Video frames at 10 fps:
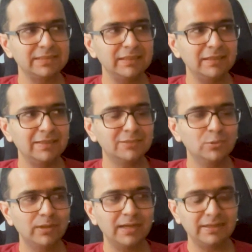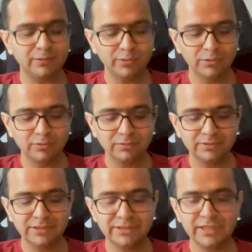let's look at,
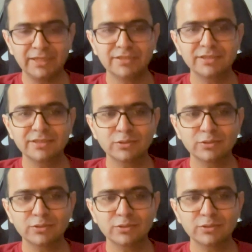the genesis